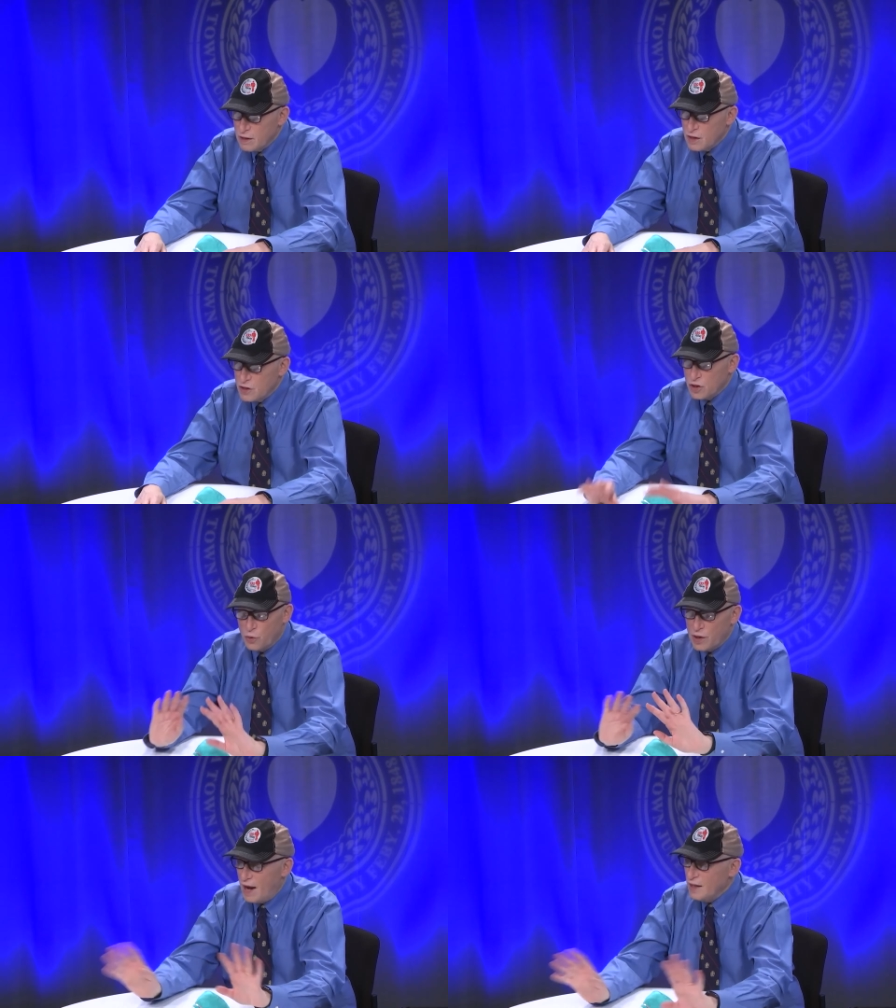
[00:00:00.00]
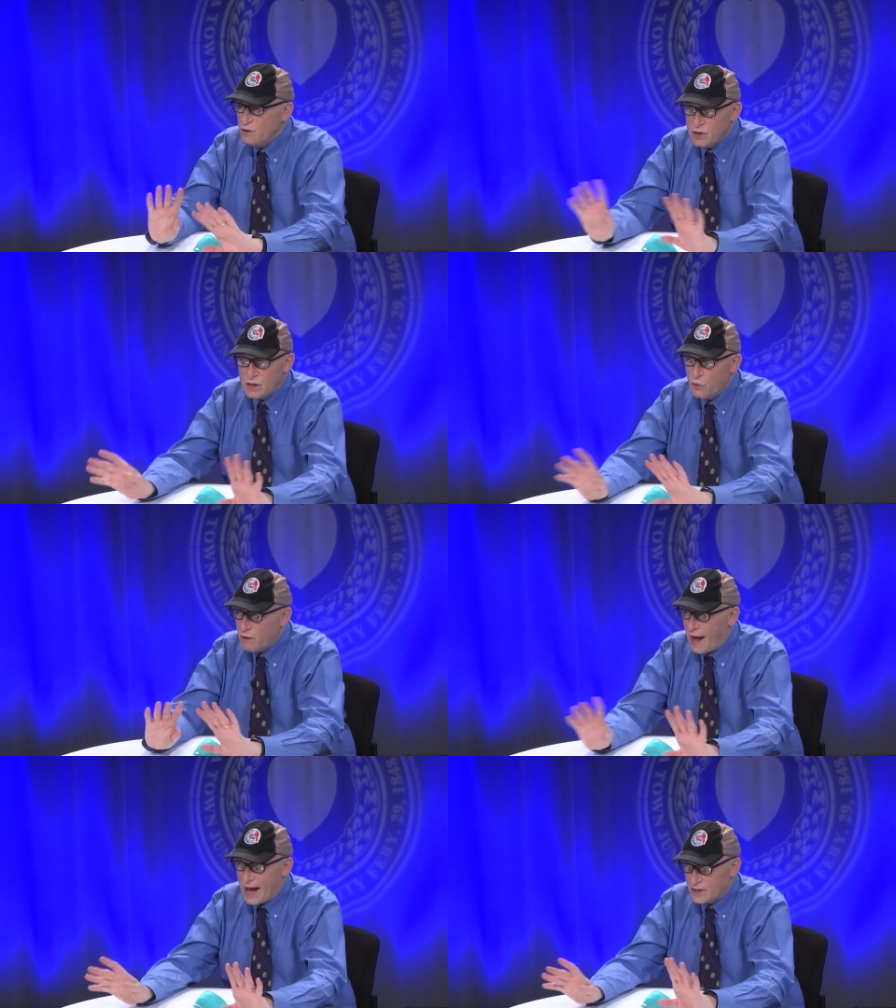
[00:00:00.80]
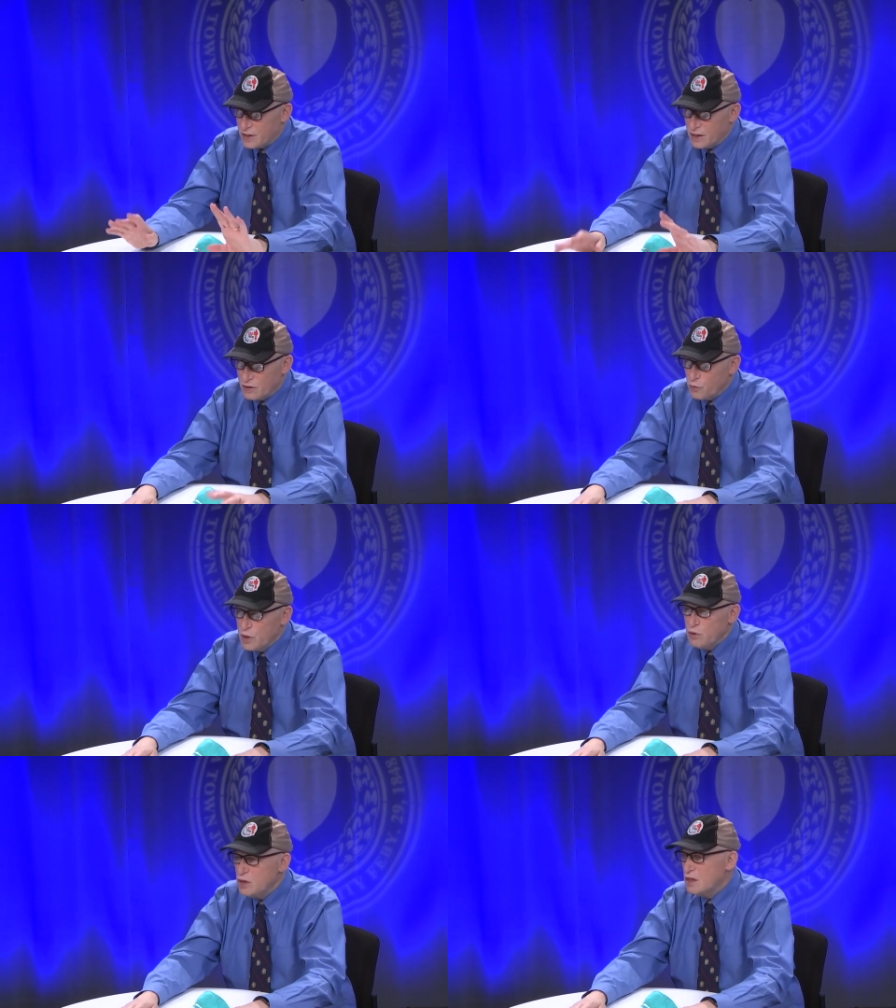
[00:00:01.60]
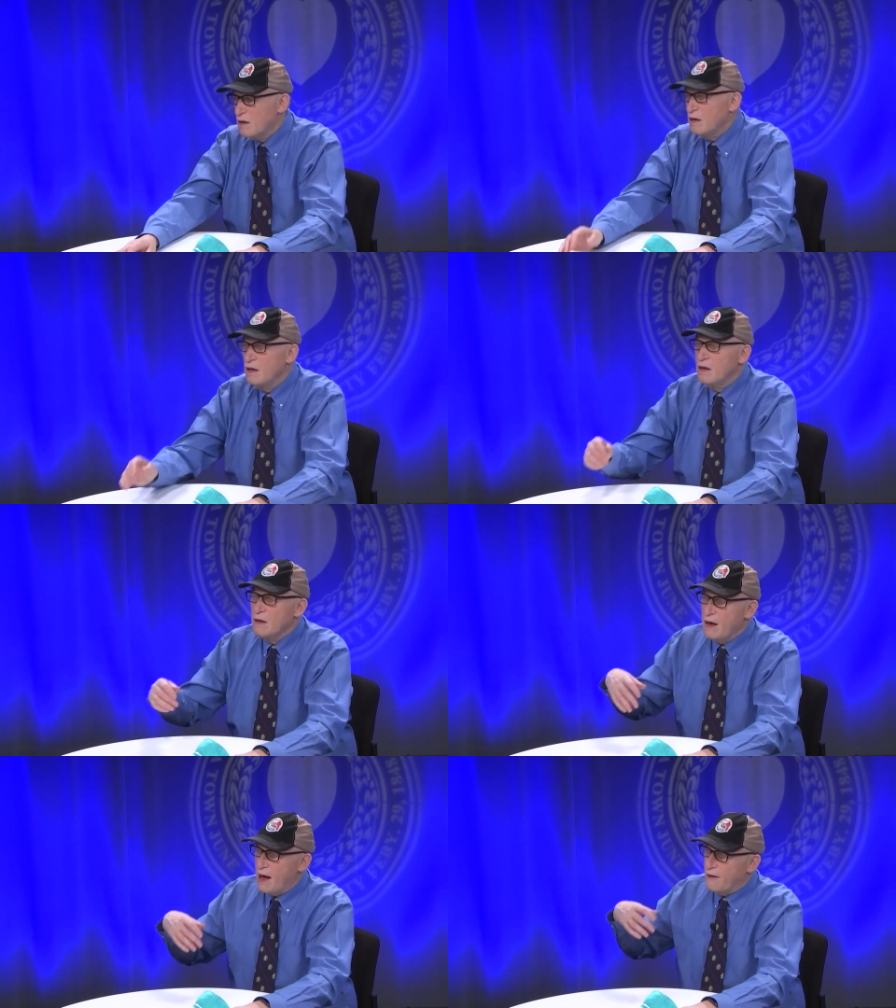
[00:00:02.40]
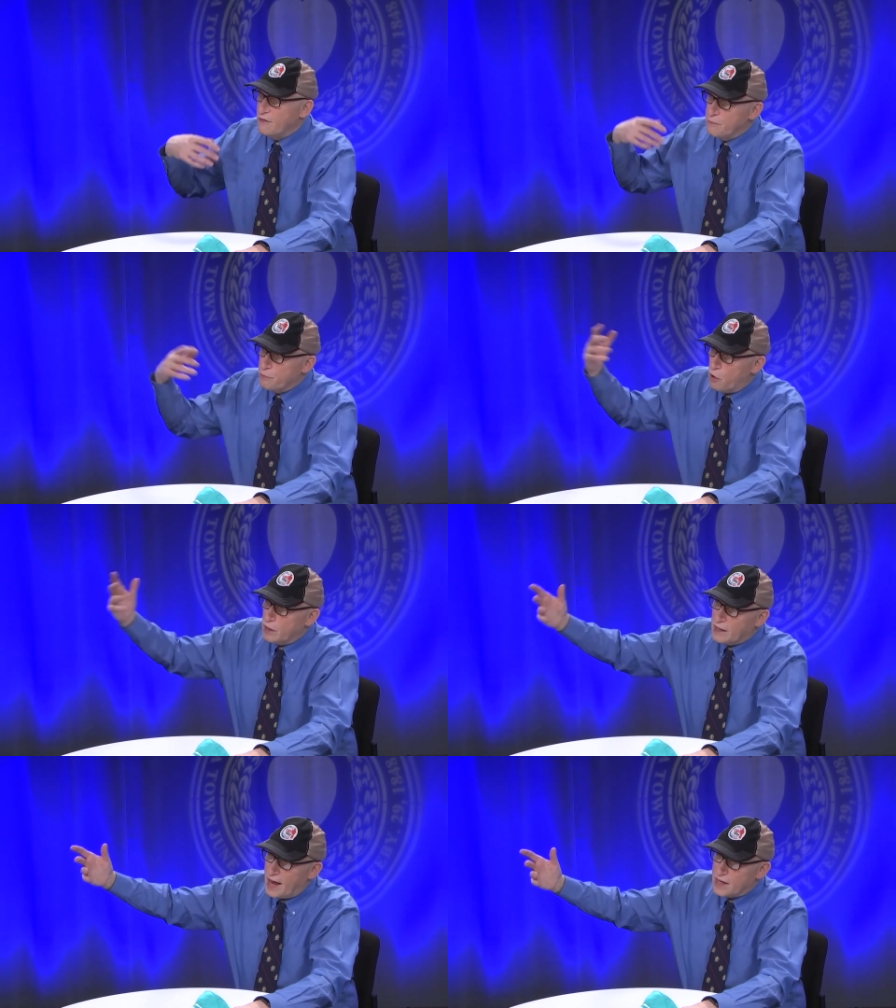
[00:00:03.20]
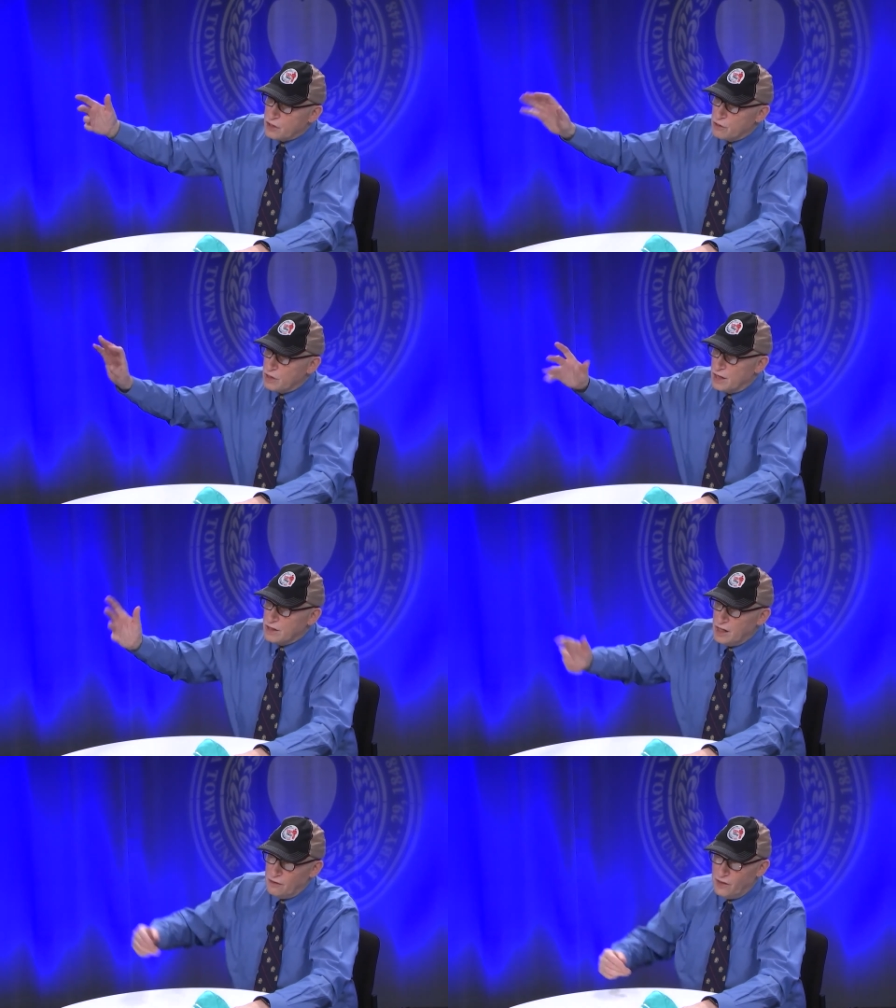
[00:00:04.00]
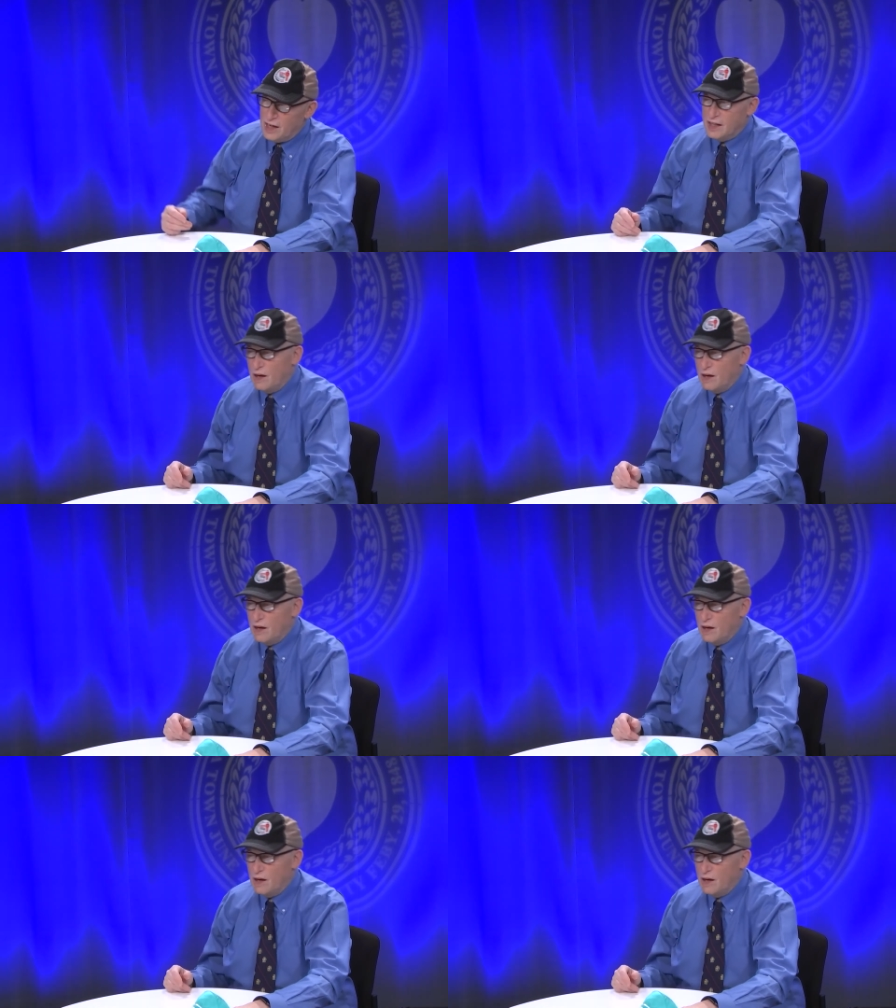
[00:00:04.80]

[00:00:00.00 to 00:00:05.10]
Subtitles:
So we're not using the word accidents. We used to have the broadcasters on TV, they